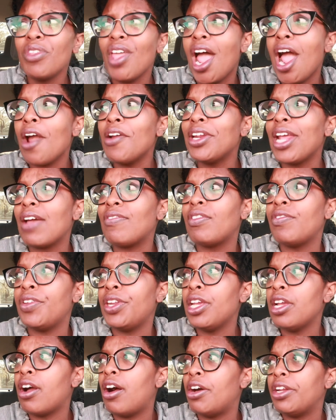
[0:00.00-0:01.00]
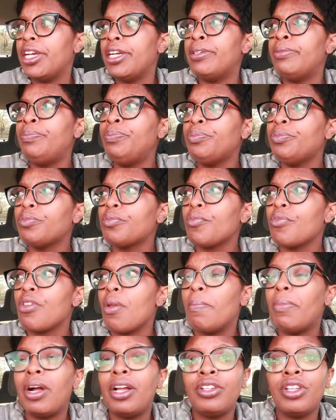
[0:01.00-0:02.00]
I already have a video on it.
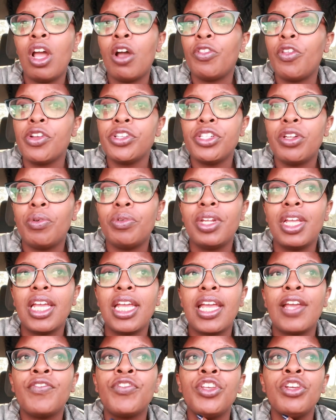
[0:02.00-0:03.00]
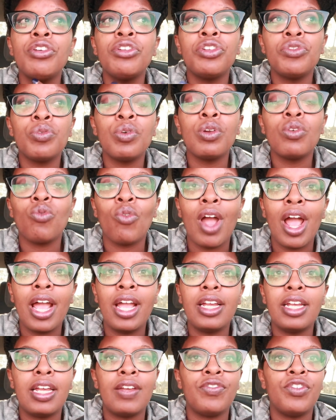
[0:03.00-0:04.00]
But no, there's no need. If you do it
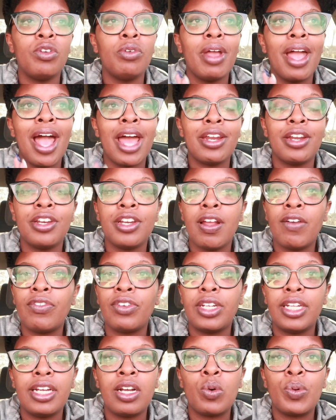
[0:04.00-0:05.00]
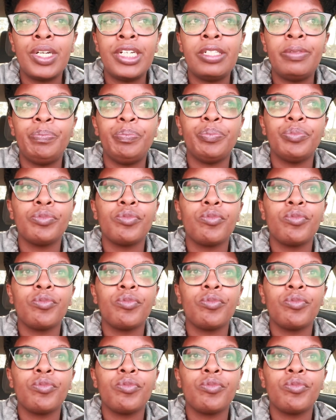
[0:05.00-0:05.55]
right, if you add enough liquid